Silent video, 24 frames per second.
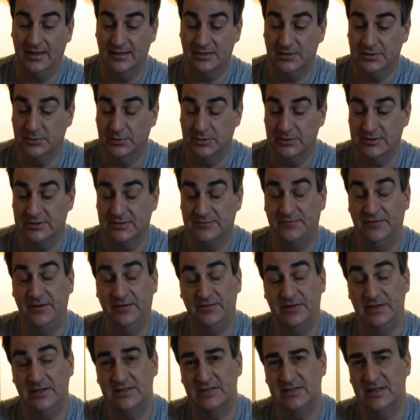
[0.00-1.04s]
This was
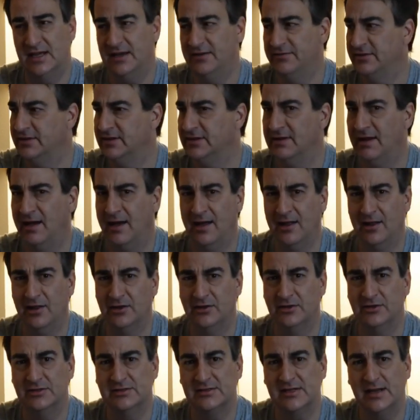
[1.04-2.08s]

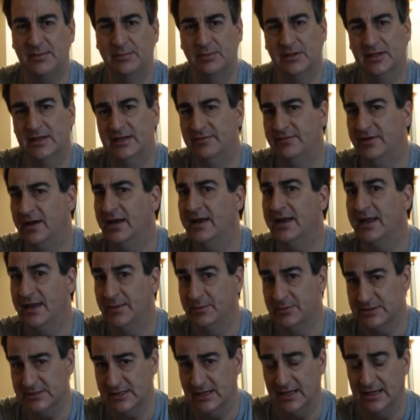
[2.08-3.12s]
$57, I believe, on
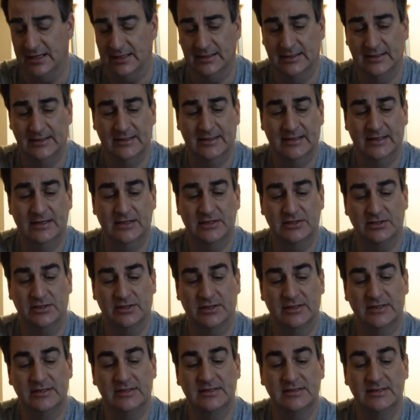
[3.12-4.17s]
Amazon. So
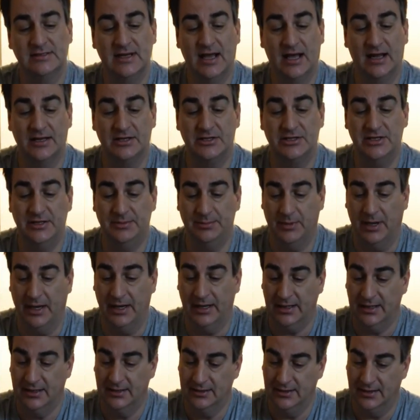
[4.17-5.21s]
this is not a cheap
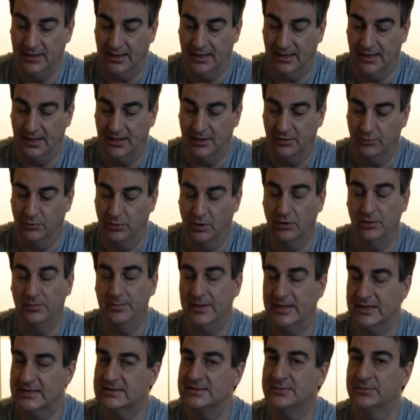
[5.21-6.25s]
mic. Rode
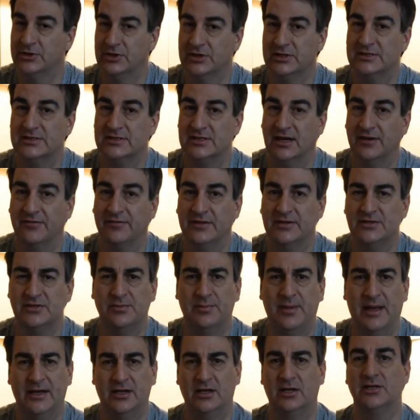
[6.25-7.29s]
makes some good stuff. These are
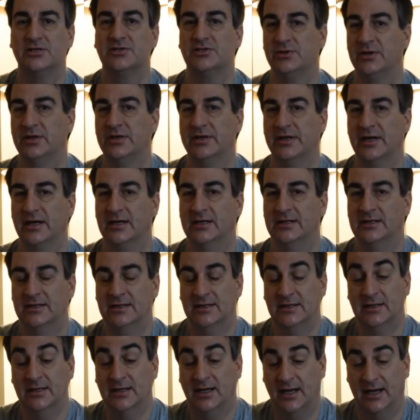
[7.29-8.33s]
made in Australia.
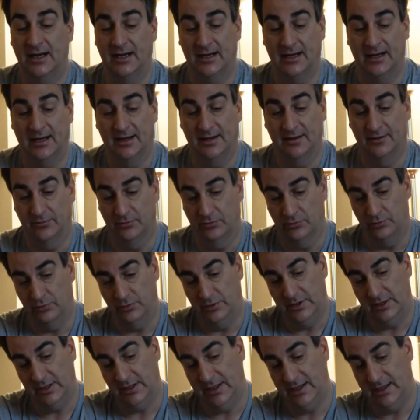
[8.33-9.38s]

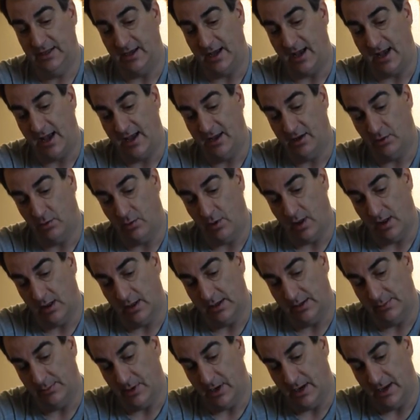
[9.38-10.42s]
Really high
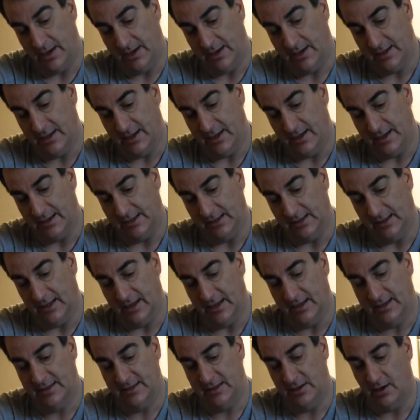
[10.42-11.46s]
quality mic. I
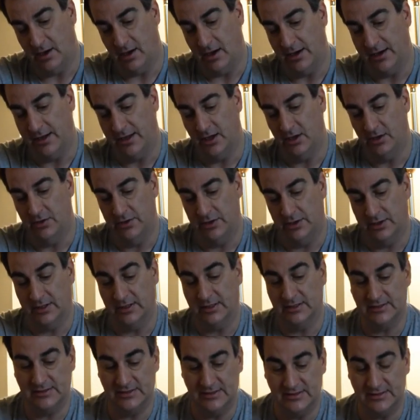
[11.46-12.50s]
like the audio. You're going
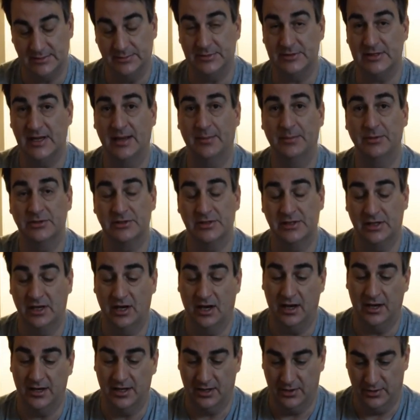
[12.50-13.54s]
to see some samples of the
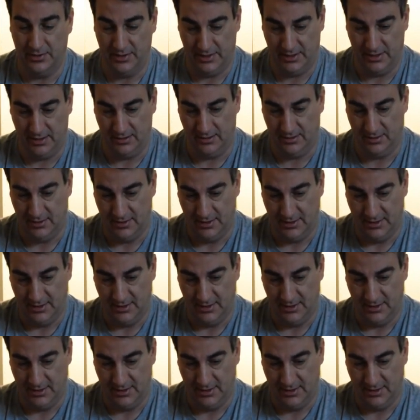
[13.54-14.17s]
audio here.